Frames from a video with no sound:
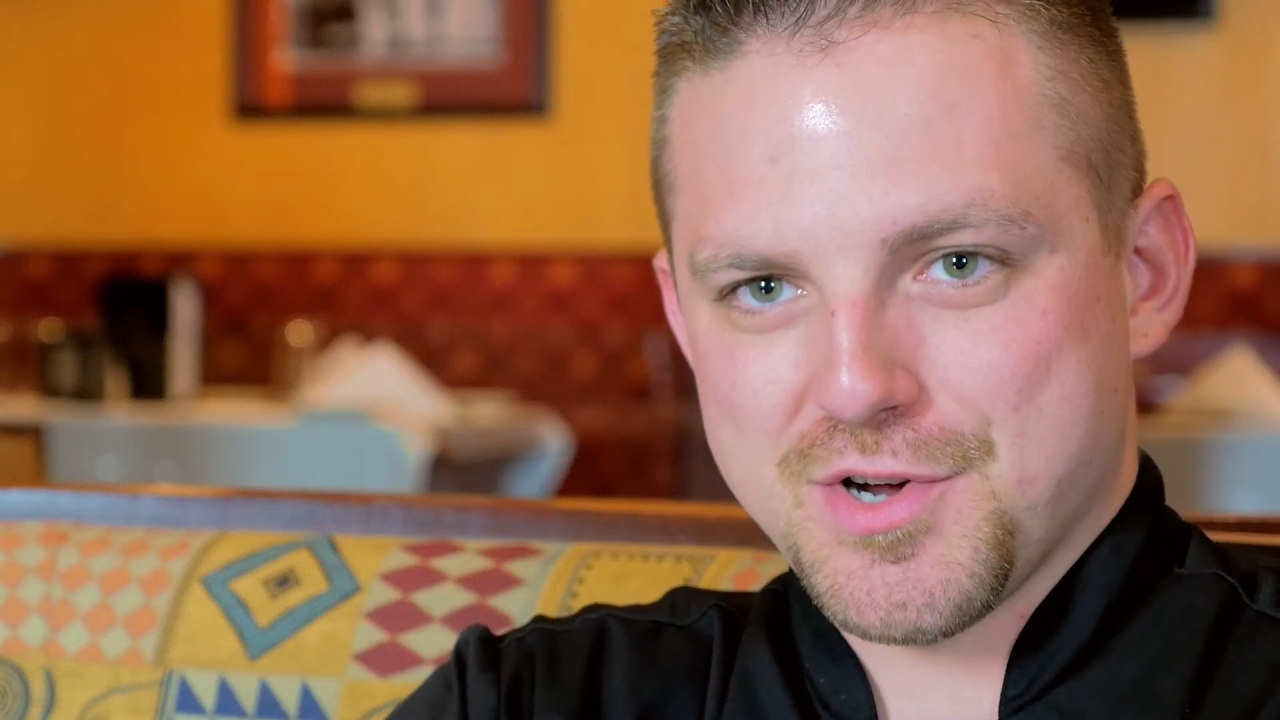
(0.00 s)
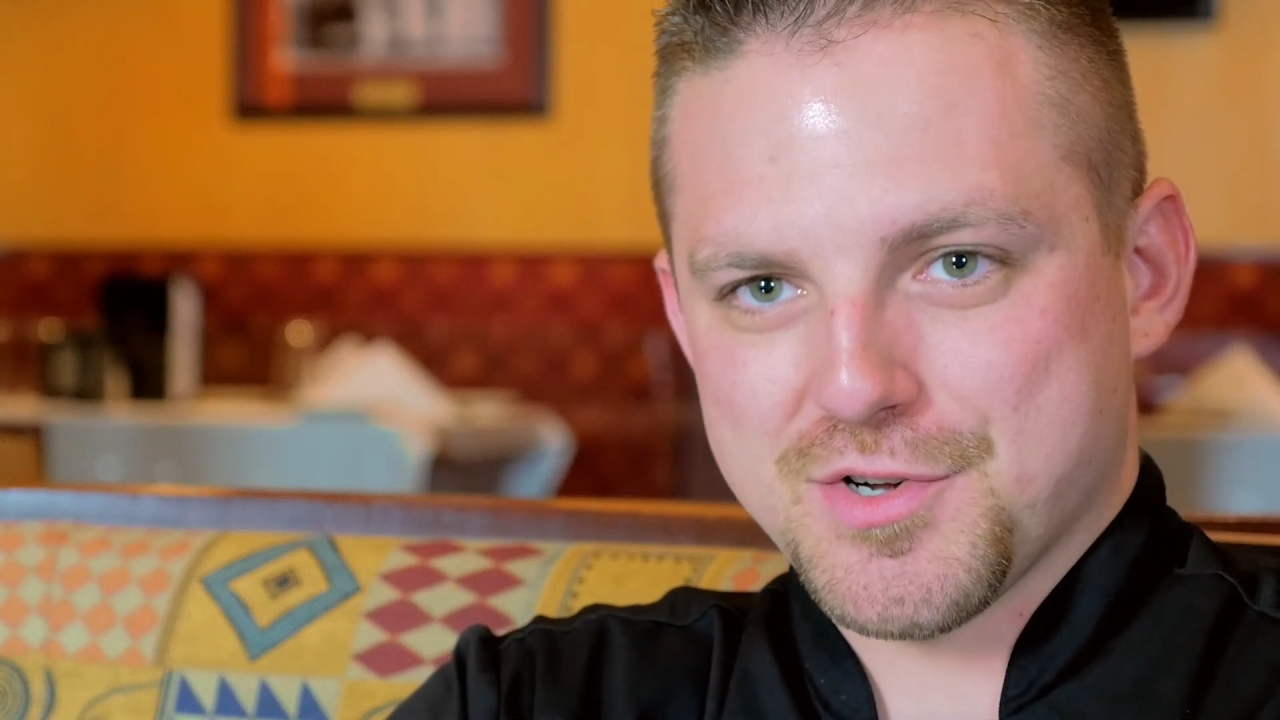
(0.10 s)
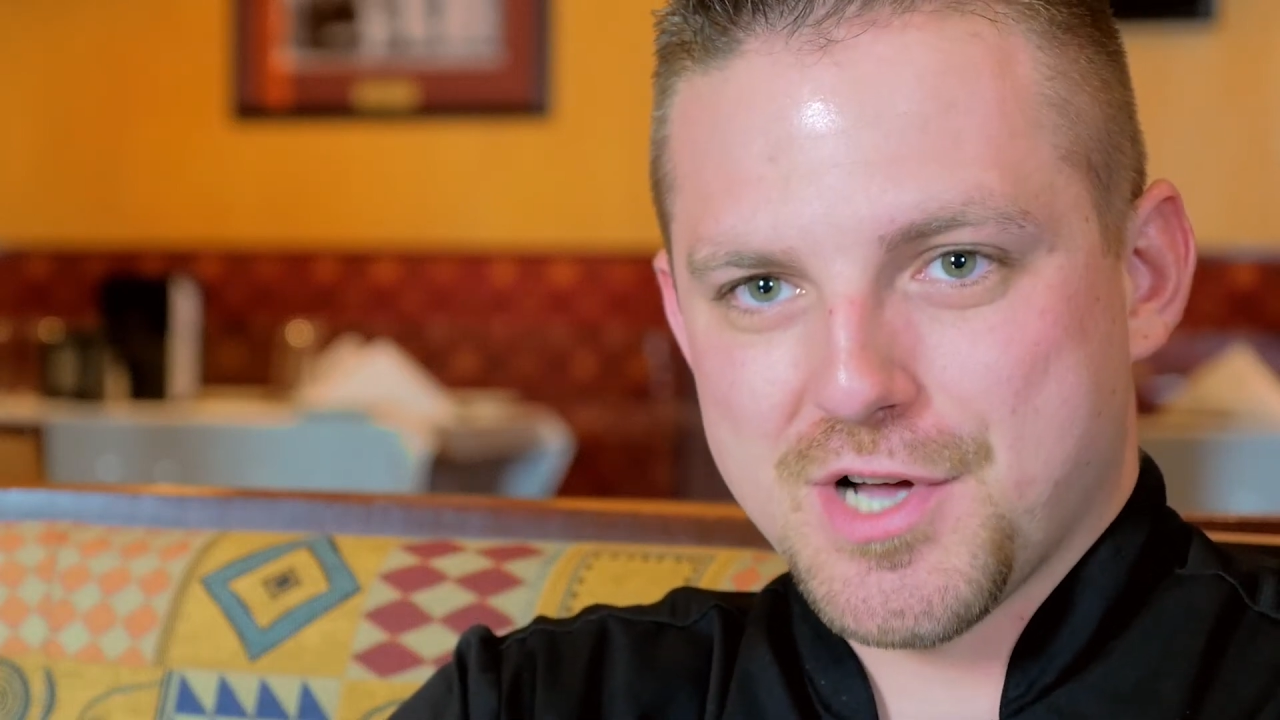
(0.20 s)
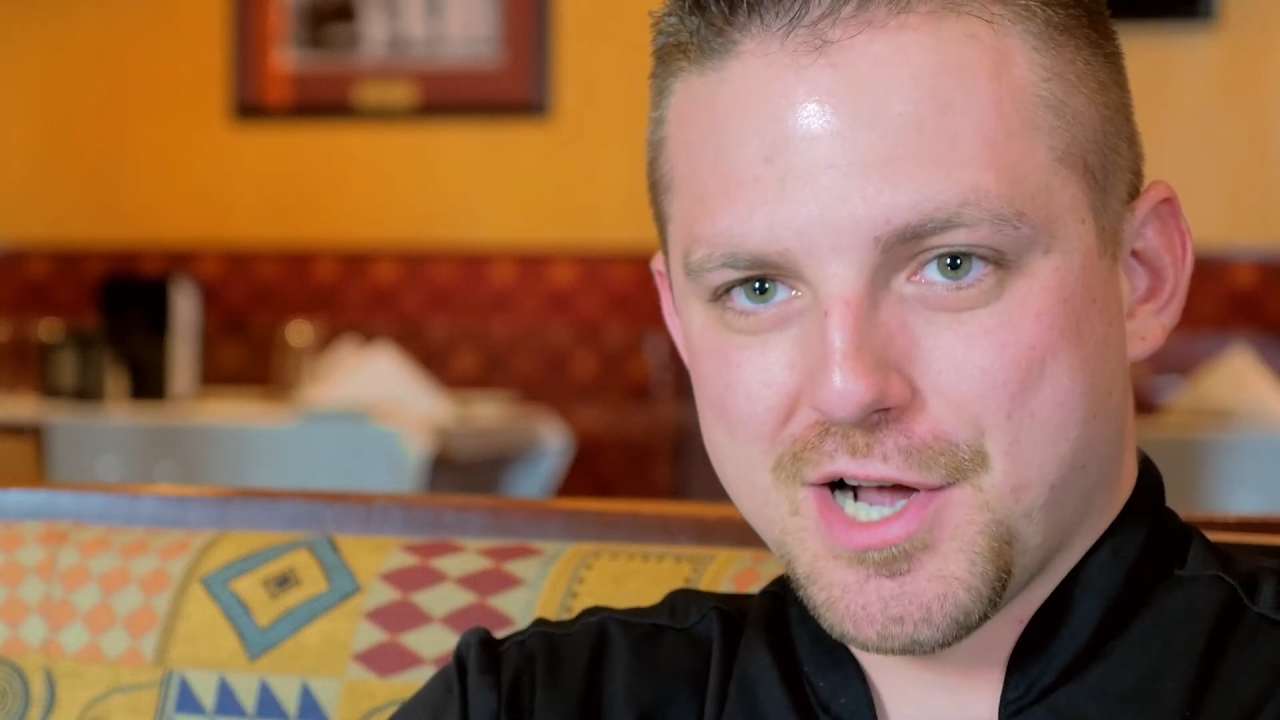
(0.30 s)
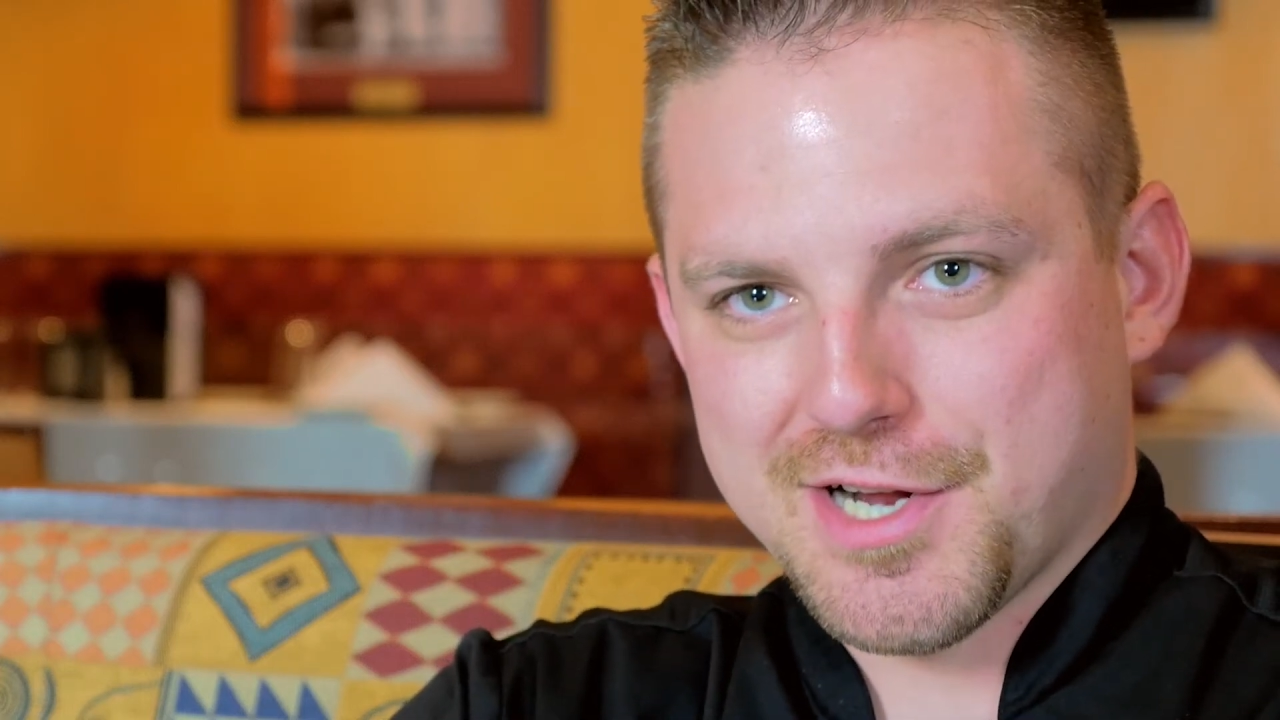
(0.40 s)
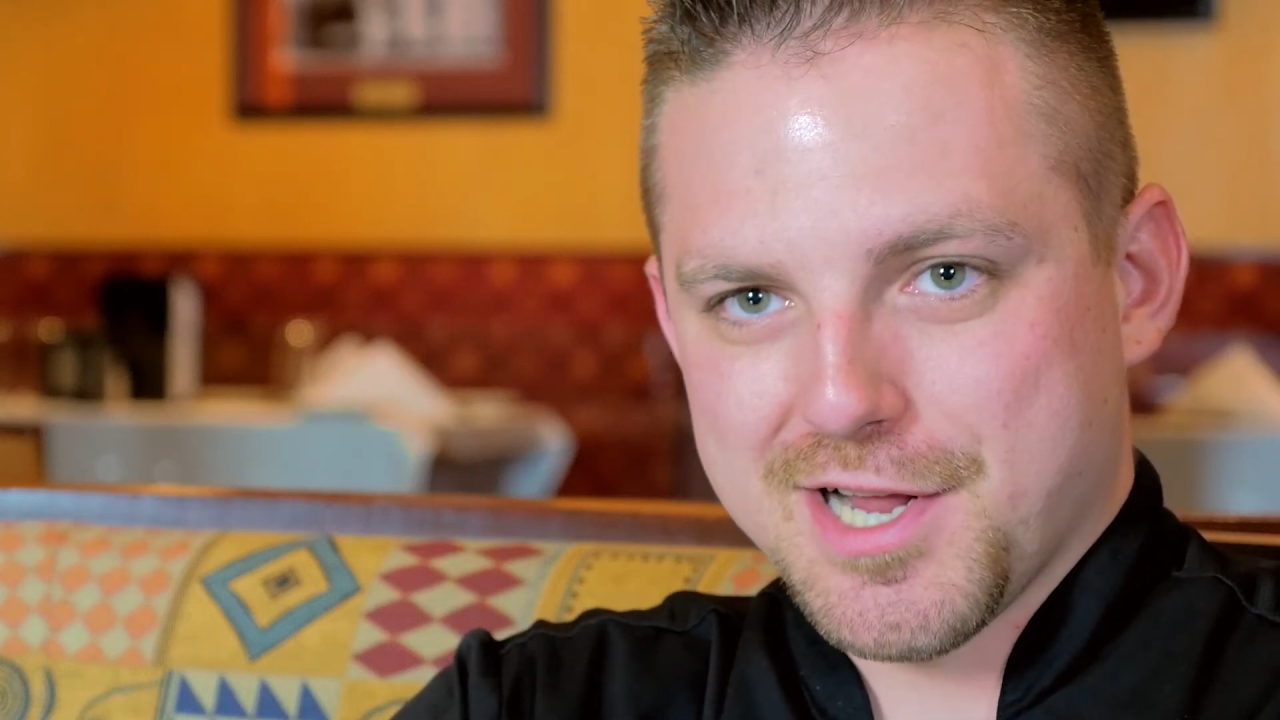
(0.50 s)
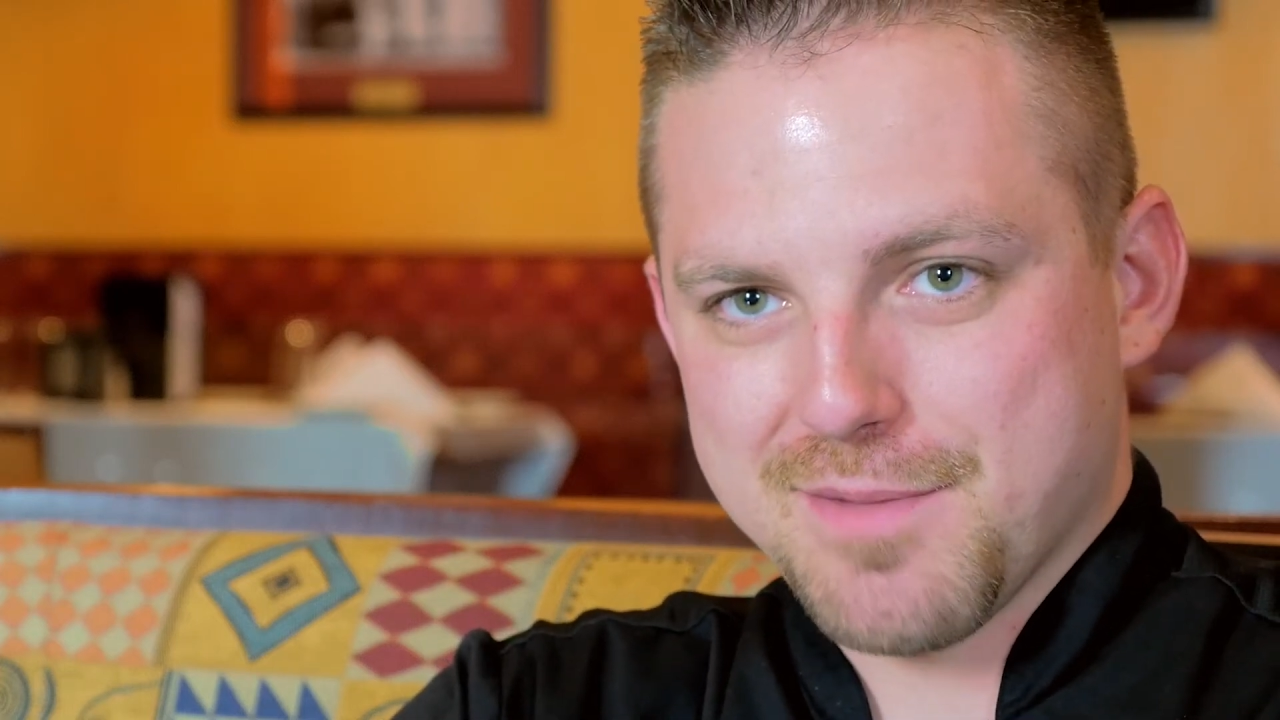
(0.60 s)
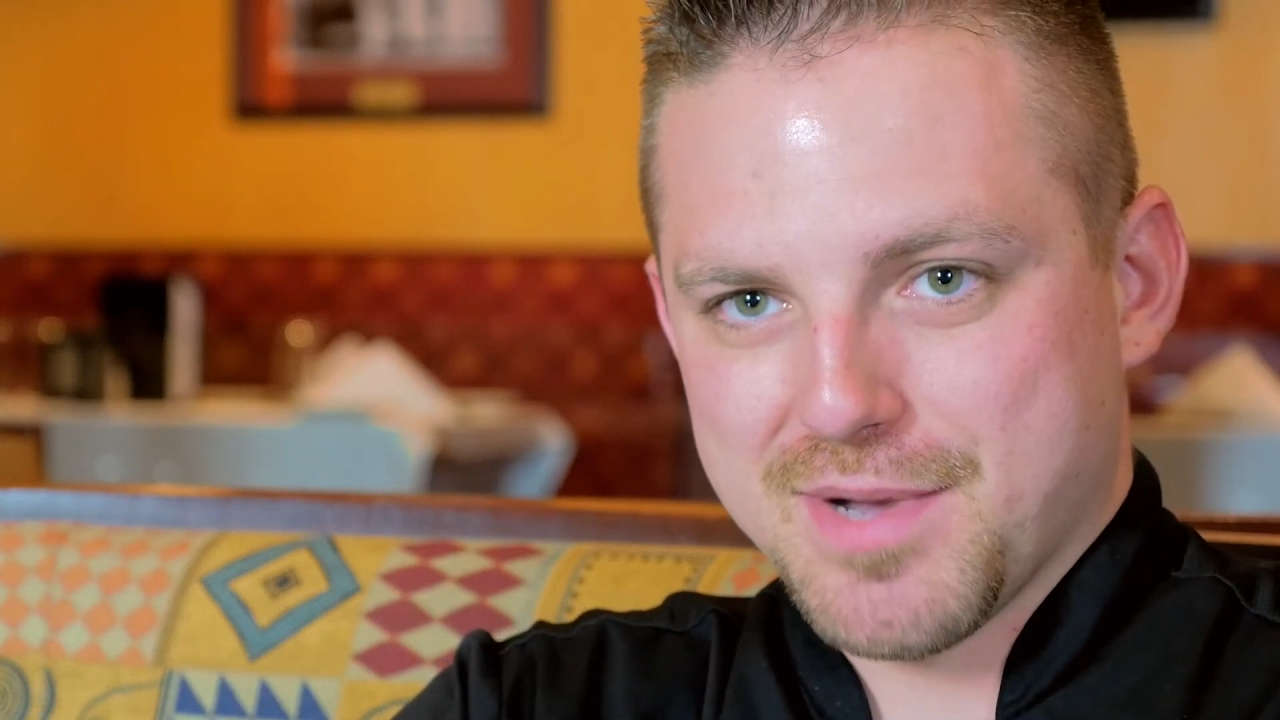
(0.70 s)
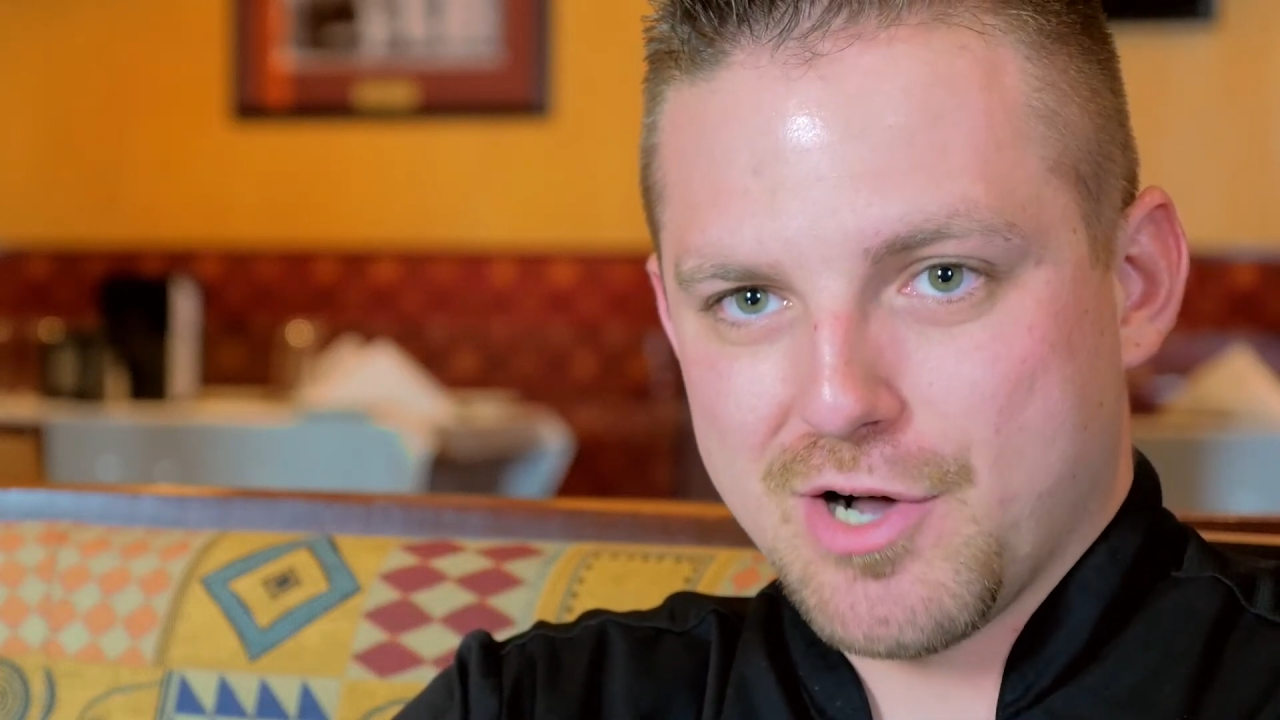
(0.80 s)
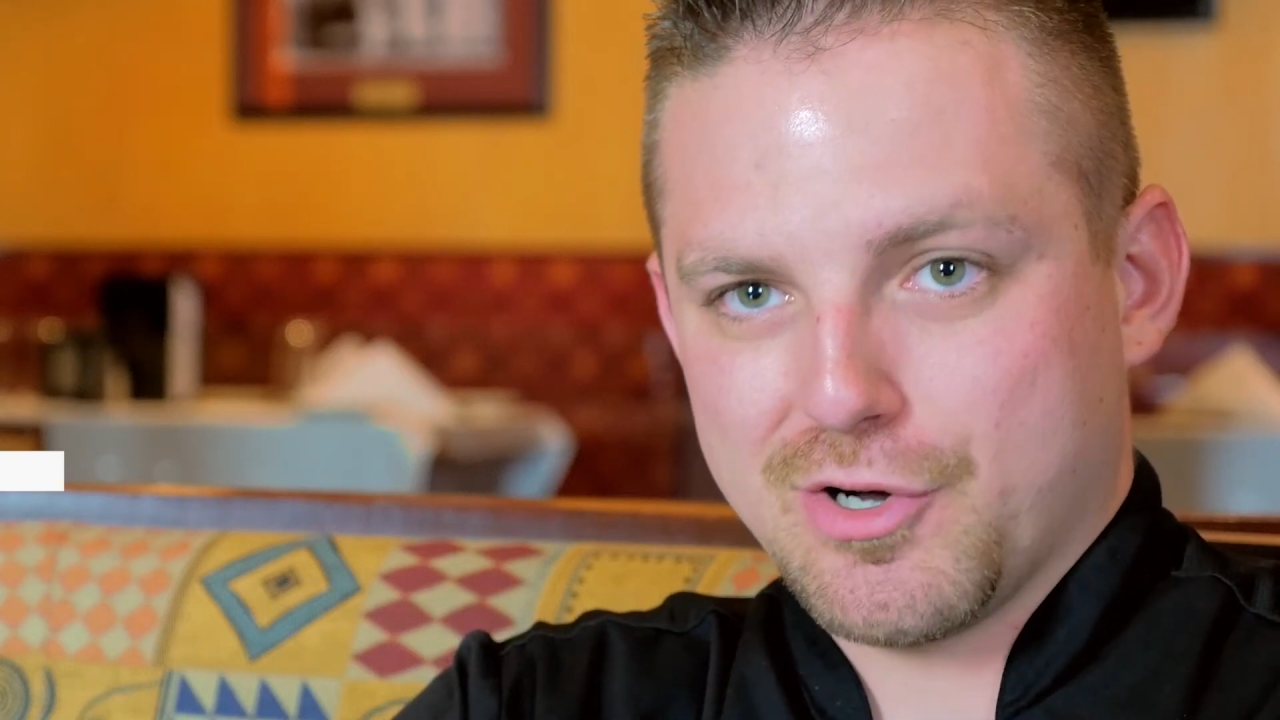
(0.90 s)
you're talking
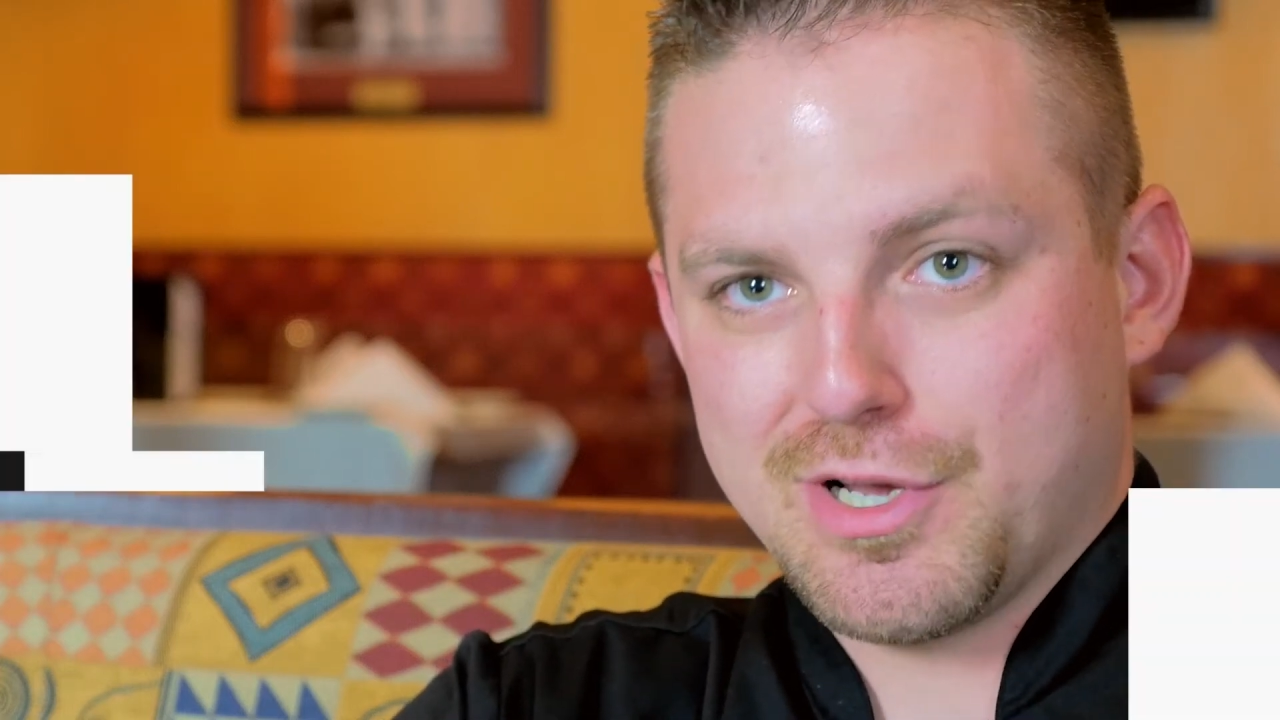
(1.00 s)
about.